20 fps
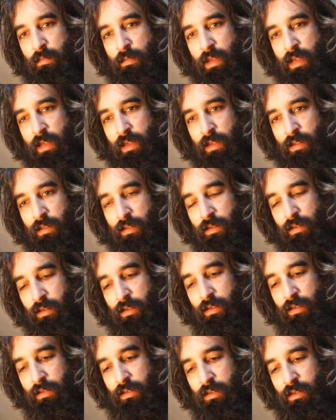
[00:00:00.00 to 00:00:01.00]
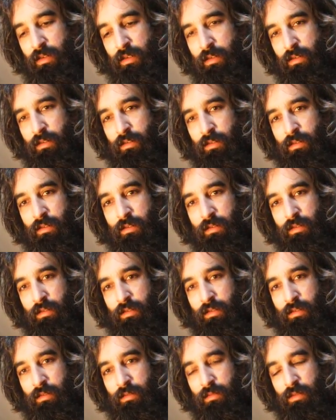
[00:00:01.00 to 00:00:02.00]
Man, look, here's the deal.
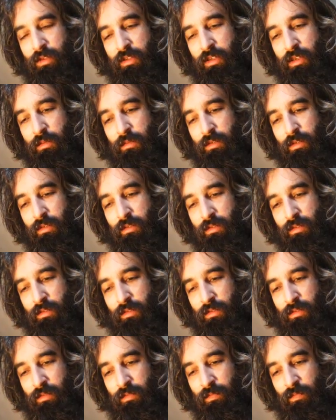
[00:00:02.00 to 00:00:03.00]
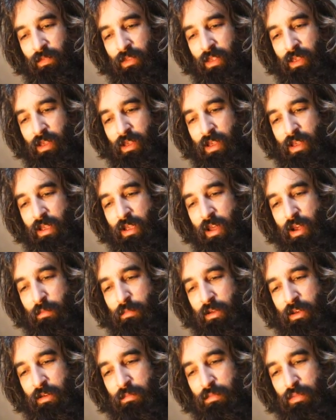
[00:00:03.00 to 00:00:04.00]
What's up, dude? Kind of
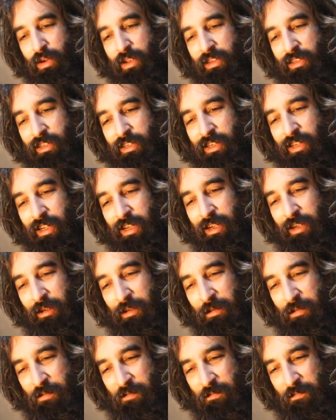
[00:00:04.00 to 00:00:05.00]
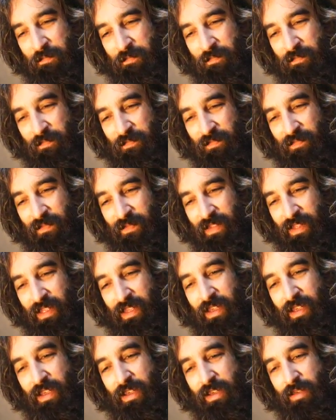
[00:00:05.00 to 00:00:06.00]
been depressed today.
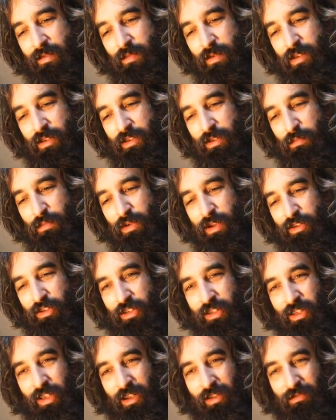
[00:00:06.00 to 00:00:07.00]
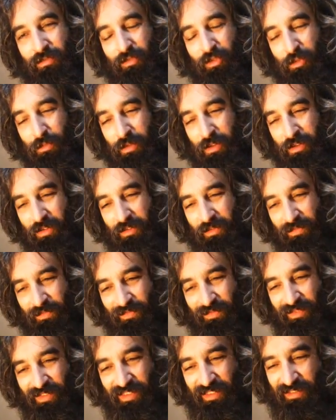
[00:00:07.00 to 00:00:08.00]
What is depression like for me?
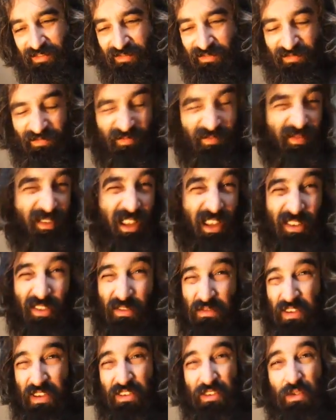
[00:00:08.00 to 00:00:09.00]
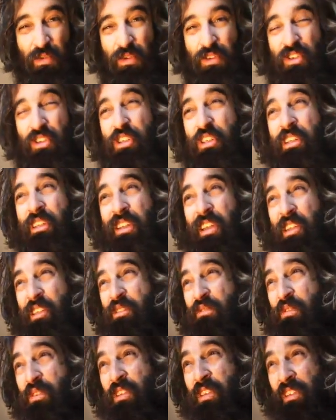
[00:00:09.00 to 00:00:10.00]
I just don't feel like doing shit.
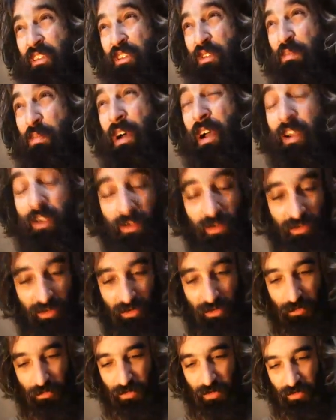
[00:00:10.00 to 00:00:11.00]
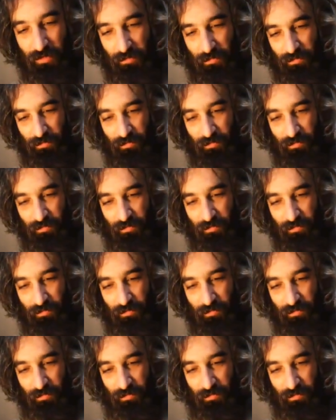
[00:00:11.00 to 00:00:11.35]
Nothing's really inspiring to me.